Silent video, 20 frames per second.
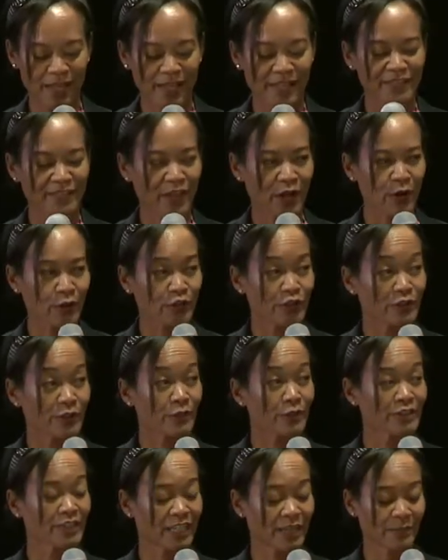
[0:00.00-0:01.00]
So
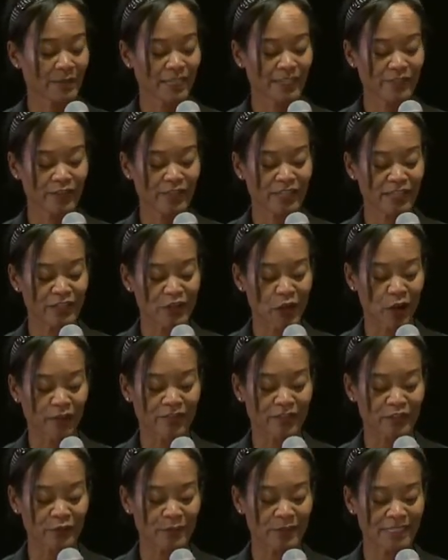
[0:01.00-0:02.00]
Jimmy, if you didn't know
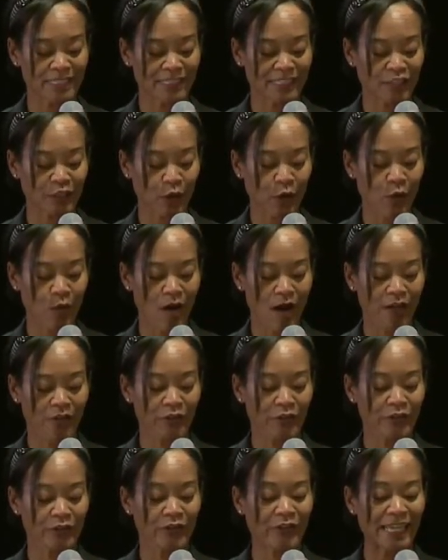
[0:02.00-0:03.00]
this, recently
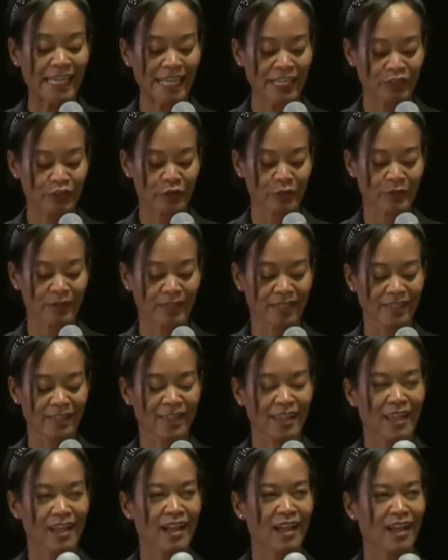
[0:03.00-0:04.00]
co-authored a history
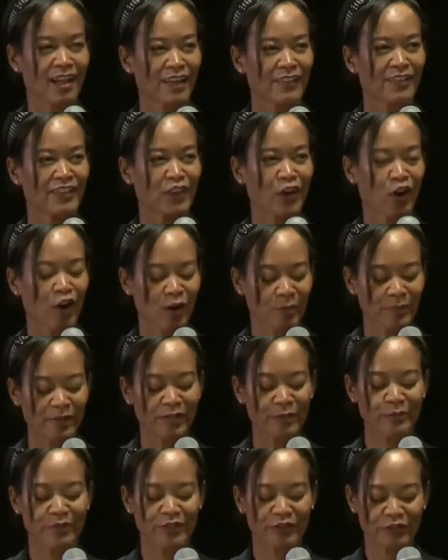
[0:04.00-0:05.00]
of the
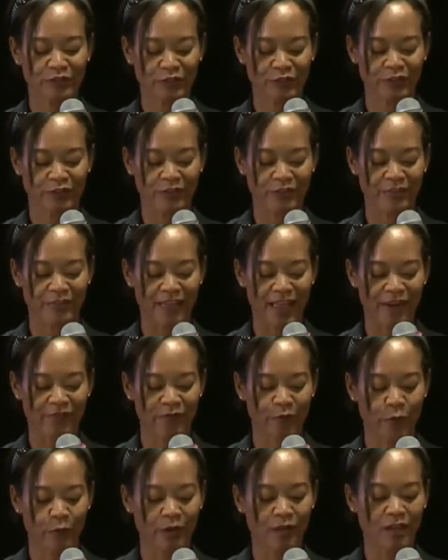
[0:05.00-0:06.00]
Army Reserve
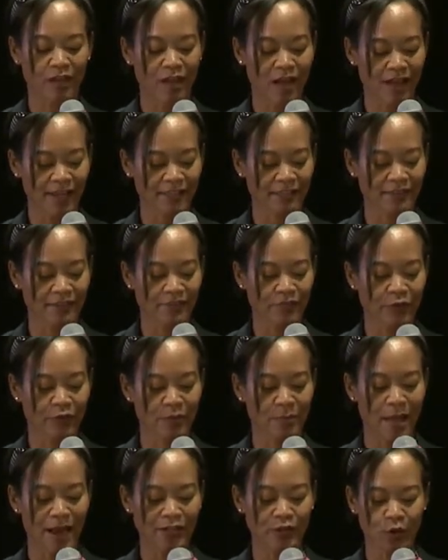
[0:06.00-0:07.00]
at Fort Lawton for
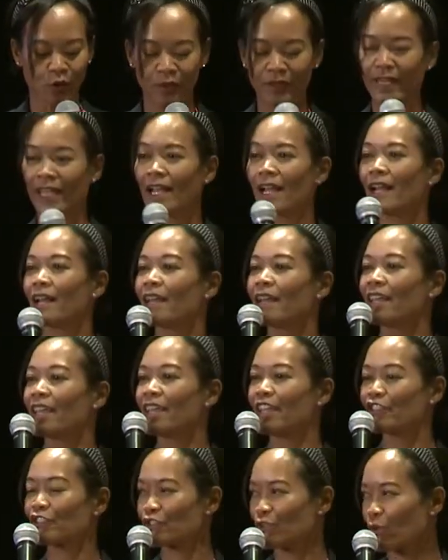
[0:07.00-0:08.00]
the Magnolia
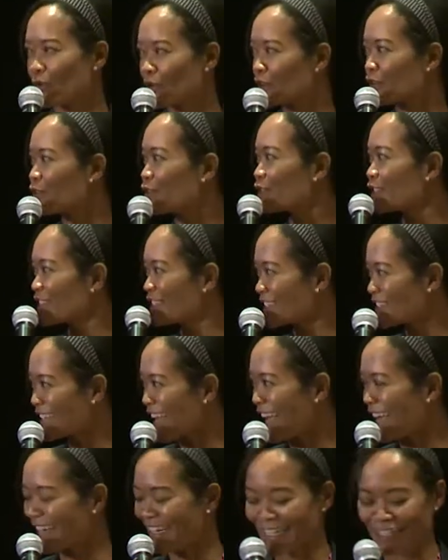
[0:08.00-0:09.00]
Historical
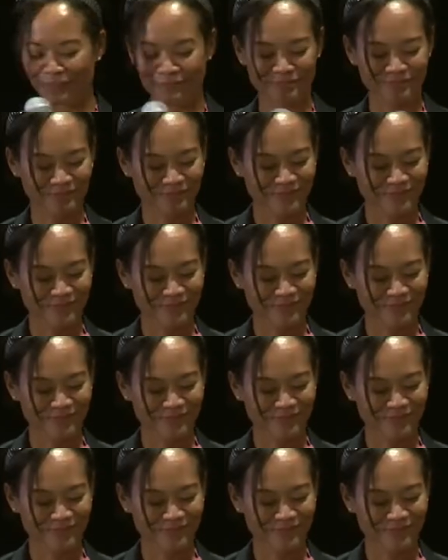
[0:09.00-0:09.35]
Society.